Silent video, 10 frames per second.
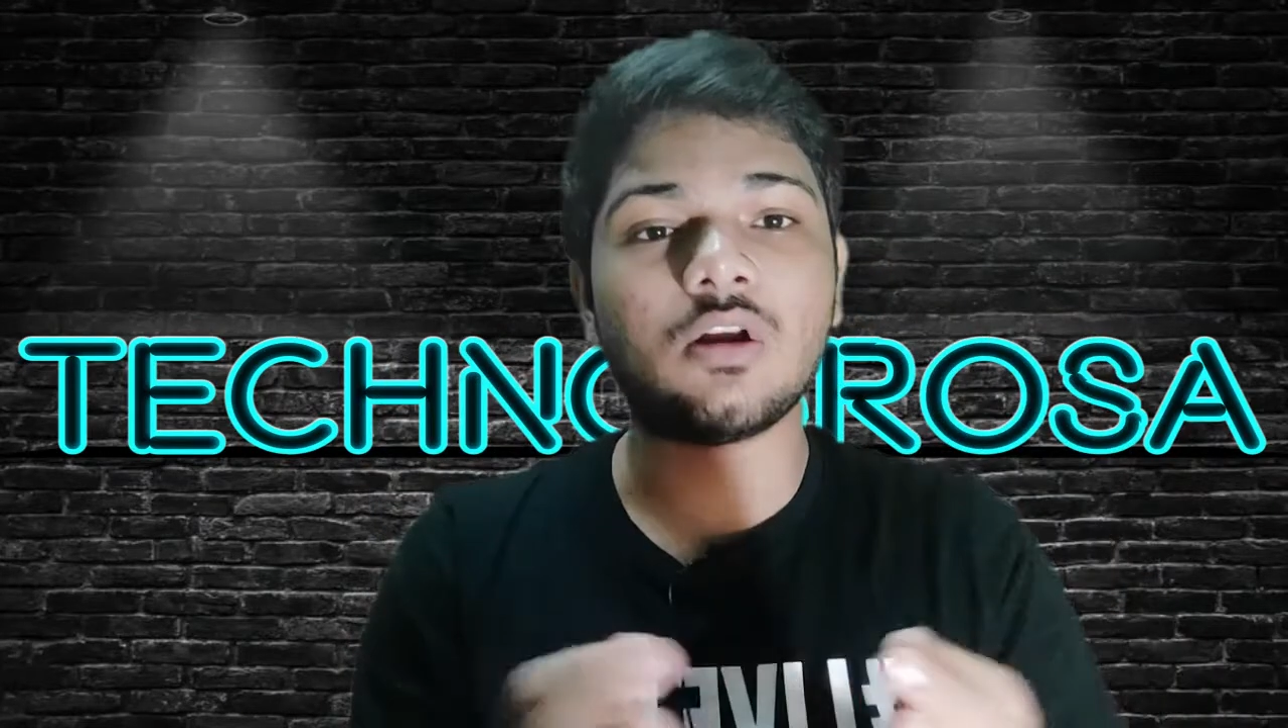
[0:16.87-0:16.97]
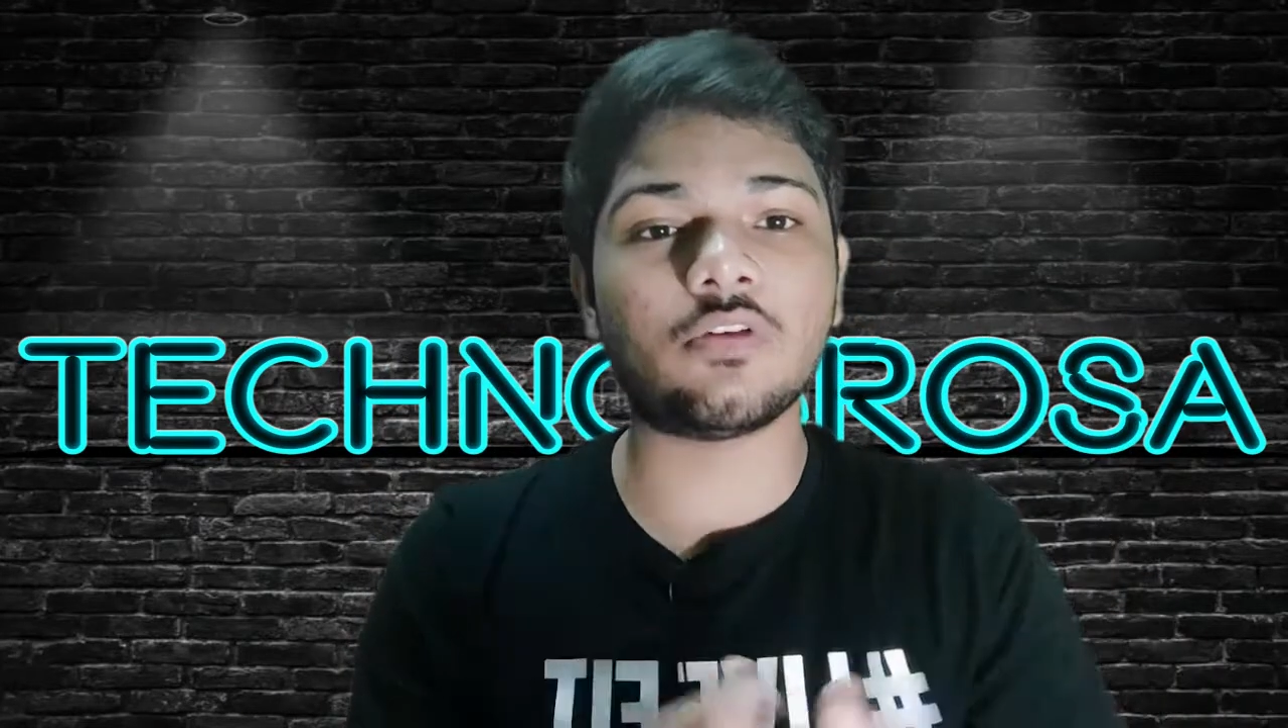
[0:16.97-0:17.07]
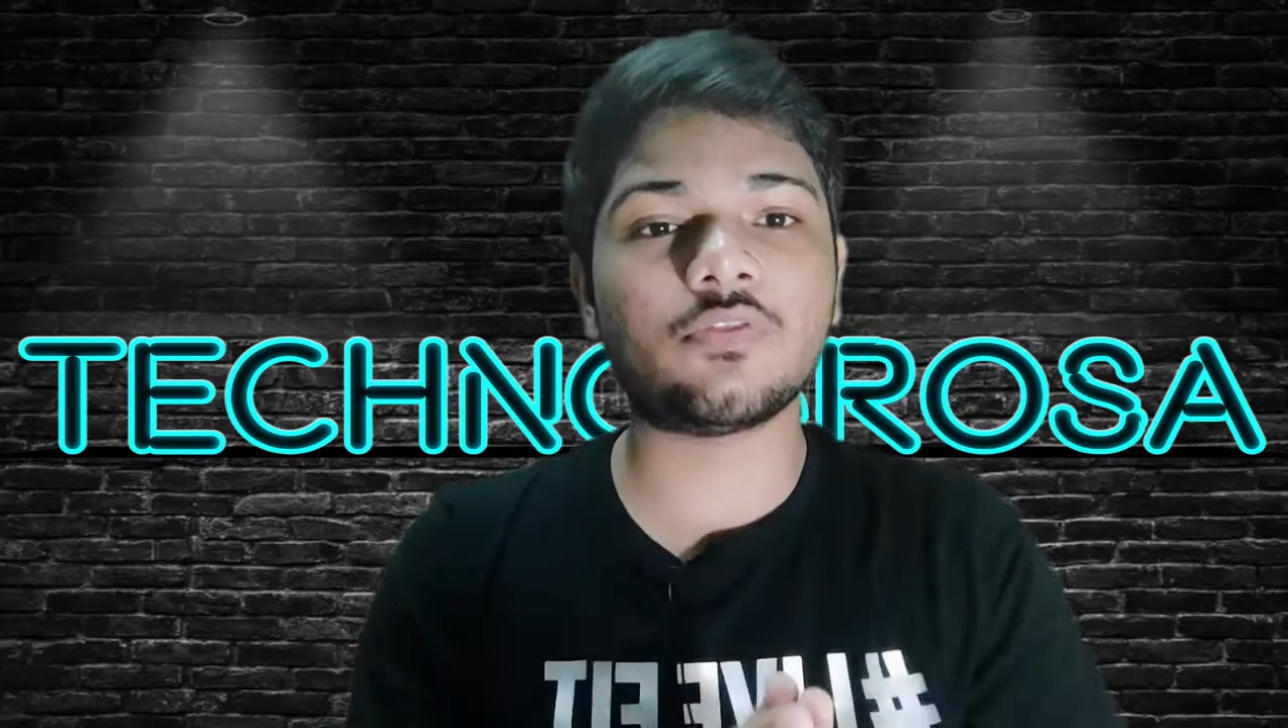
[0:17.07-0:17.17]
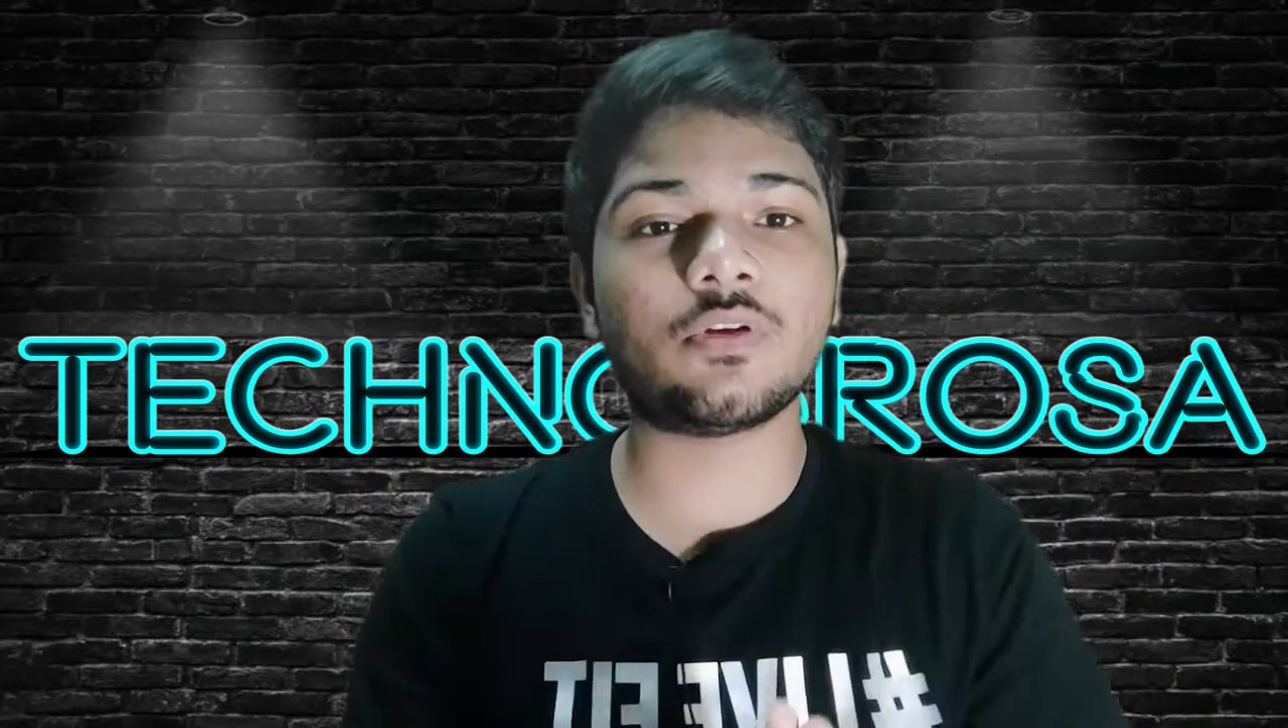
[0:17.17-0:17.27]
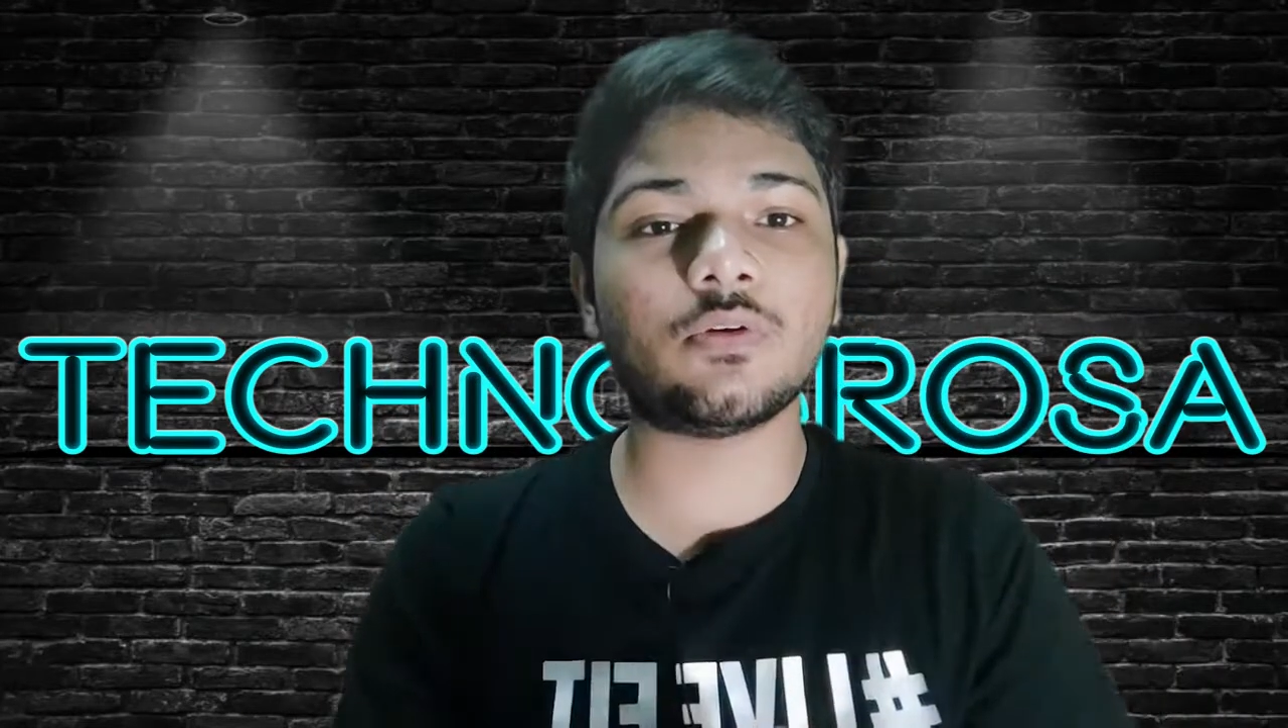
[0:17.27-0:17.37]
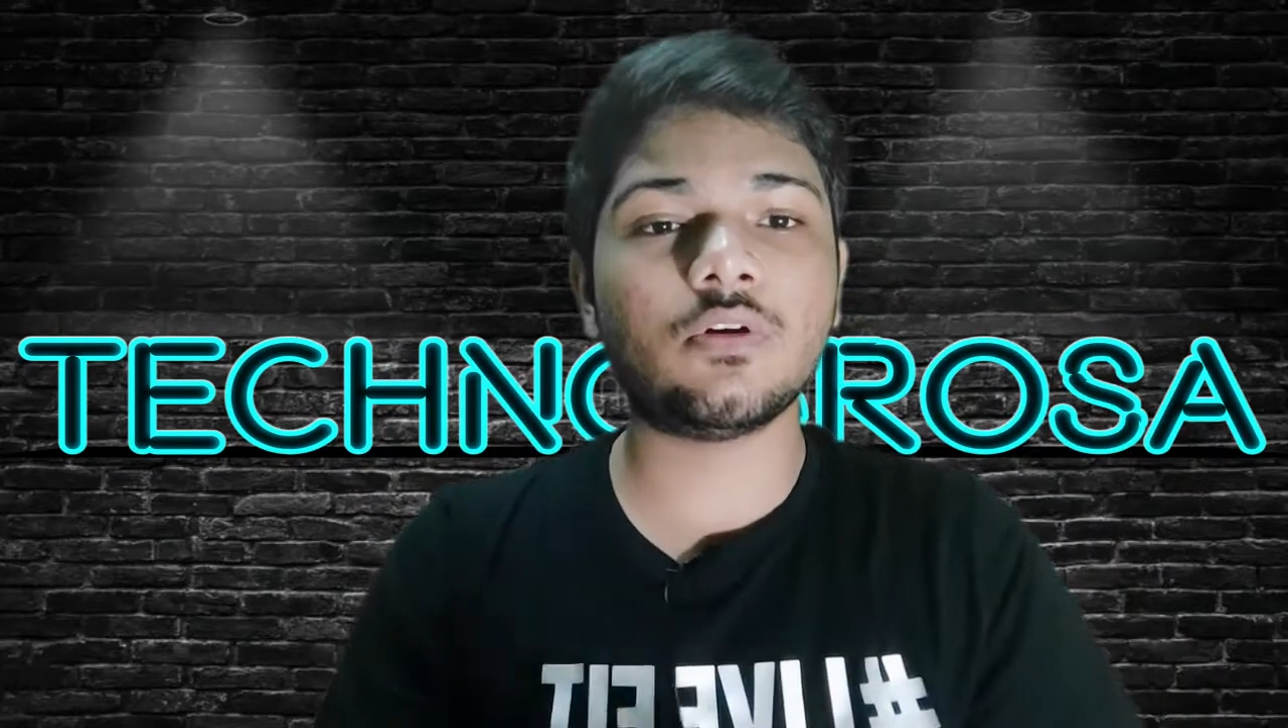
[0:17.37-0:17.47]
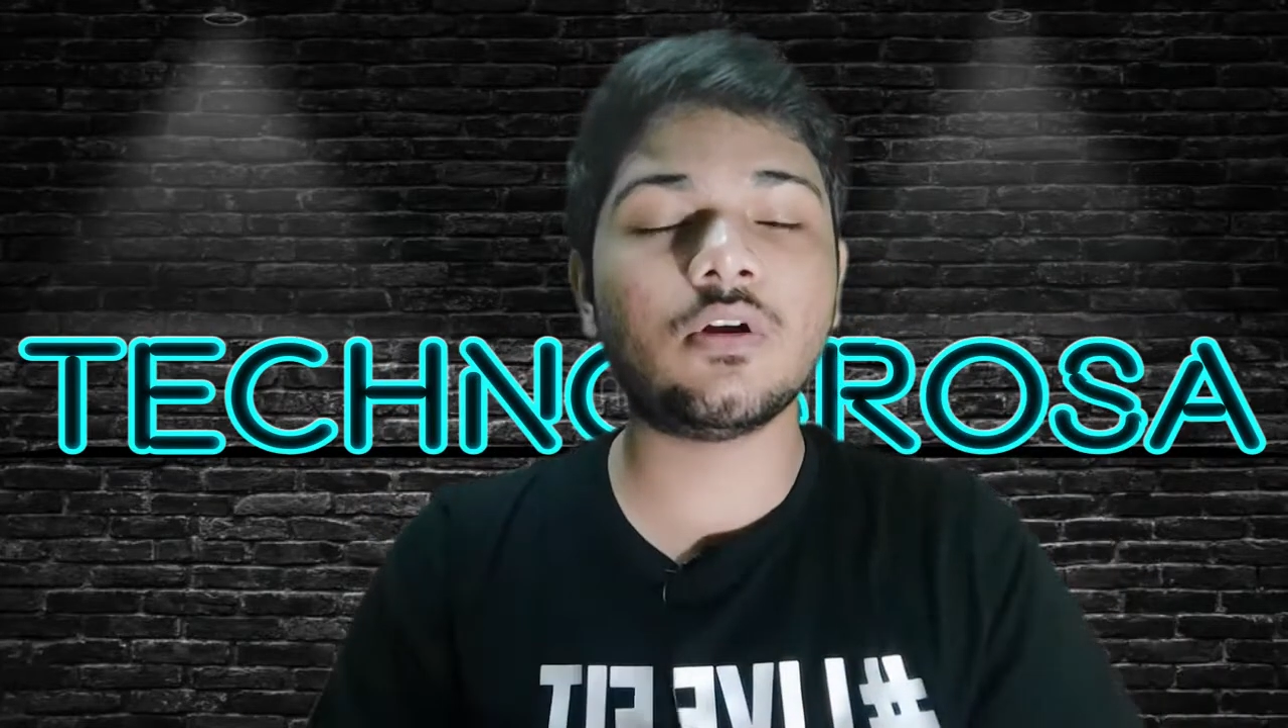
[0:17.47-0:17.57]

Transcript: of you,